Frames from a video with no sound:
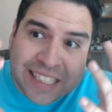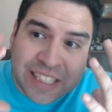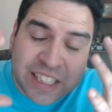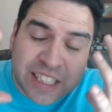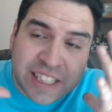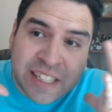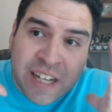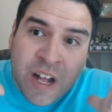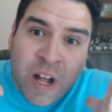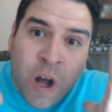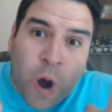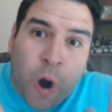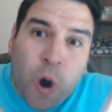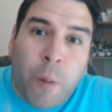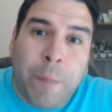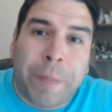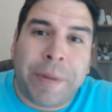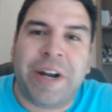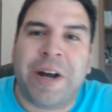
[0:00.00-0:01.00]
just
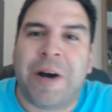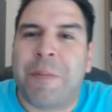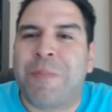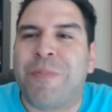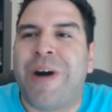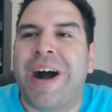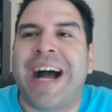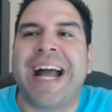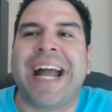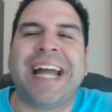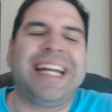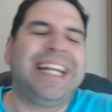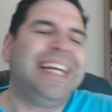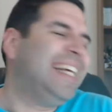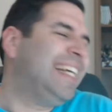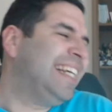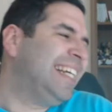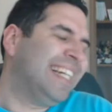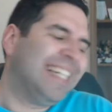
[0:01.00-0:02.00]
open up wide,
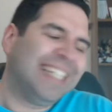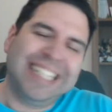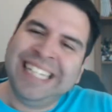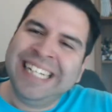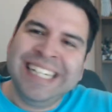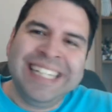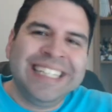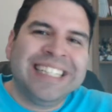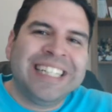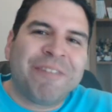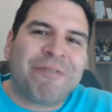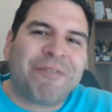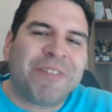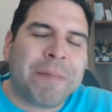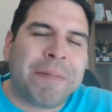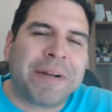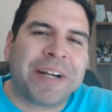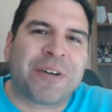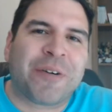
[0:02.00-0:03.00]

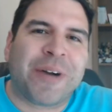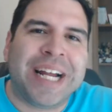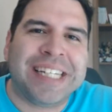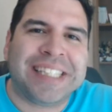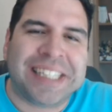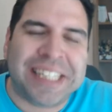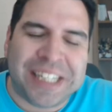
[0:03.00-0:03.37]
flipping crazy.